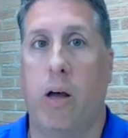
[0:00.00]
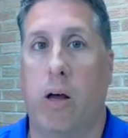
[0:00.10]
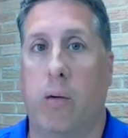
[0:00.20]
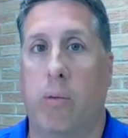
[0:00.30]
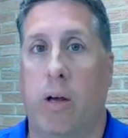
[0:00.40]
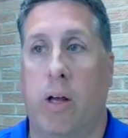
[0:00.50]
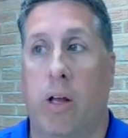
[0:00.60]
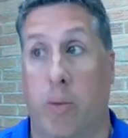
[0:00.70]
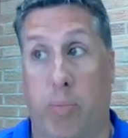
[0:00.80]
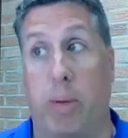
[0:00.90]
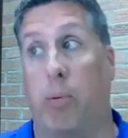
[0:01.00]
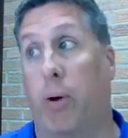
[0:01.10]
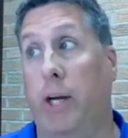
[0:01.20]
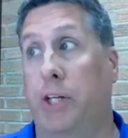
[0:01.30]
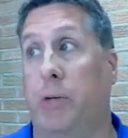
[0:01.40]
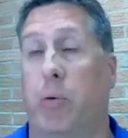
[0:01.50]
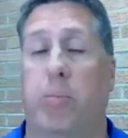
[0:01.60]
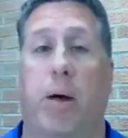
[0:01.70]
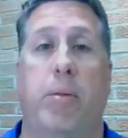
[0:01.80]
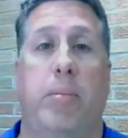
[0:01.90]
Um, the preparation would
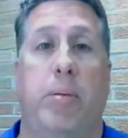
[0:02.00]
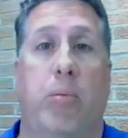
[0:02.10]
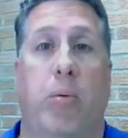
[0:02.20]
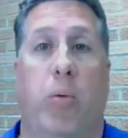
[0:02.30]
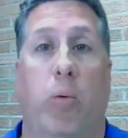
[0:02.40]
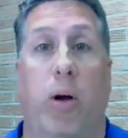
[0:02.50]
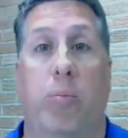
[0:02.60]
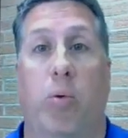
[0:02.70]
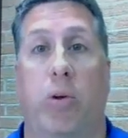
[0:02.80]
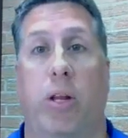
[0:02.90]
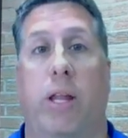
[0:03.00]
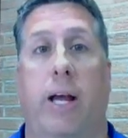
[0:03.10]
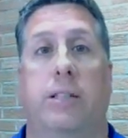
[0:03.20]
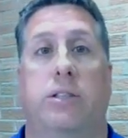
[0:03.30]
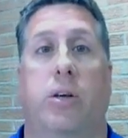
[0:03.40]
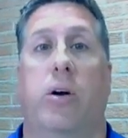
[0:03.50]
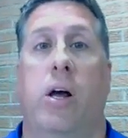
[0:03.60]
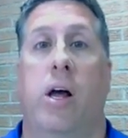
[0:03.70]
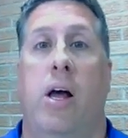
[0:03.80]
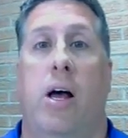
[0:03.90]
probably be more well more than that. So
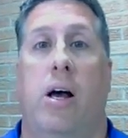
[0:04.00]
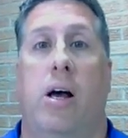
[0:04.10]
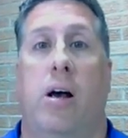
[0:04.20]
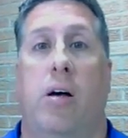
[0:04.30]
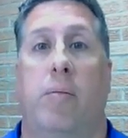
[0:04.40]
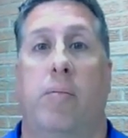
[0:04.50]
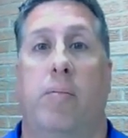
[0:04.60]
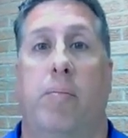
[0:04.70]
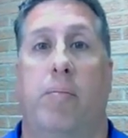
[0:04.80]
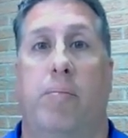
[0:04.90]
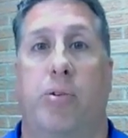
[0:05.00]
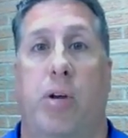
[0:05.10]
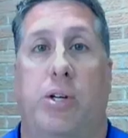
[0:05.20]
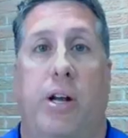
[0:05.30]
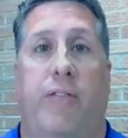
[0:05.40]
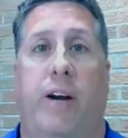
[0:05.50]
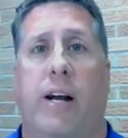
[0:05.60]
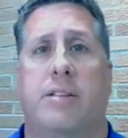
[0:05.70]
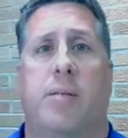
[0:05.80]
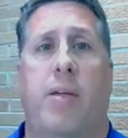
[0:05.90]
um, so I tried to figure
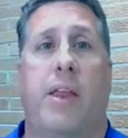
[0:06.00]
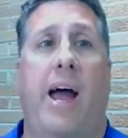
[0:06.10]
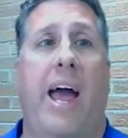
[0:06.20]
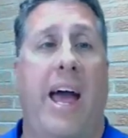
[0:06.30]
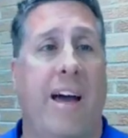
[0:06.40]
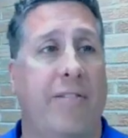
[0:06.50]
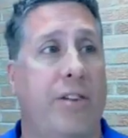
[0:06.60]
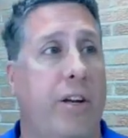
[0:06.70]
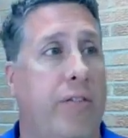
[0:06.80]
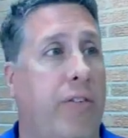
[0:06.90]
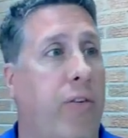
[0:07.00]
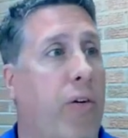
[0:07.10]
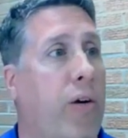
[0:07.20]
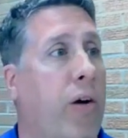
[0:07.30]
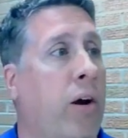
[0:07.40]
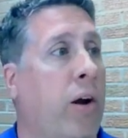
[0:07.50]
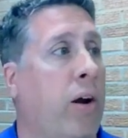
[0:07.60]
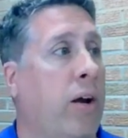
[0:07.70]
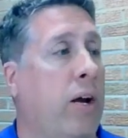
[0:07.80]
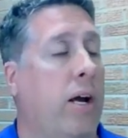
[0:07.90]
out something that I have done for
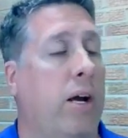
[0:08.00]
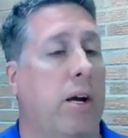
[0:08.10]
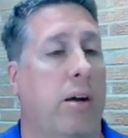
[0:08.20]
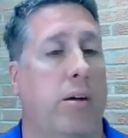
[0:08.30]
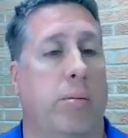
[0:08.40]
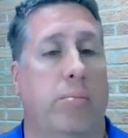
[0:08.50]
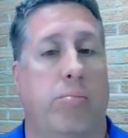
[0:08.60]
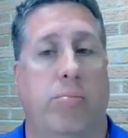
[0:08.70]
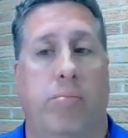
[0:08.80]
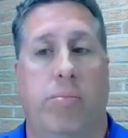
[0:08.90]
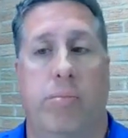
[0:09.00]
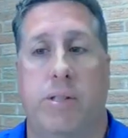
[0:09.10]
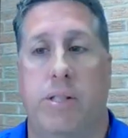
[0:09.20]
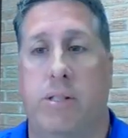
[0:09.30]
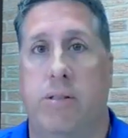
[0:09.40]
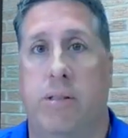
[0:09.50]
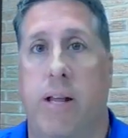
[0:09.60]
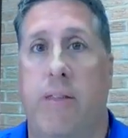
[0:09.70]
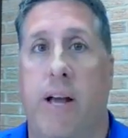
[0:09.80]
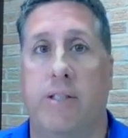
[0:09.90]
um,
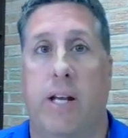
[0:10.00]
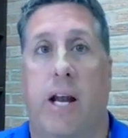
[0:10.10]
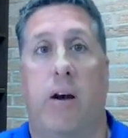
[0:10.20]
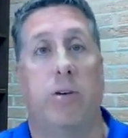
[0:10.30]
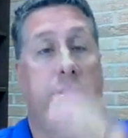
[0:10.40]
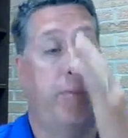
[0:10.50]
10,000 hours.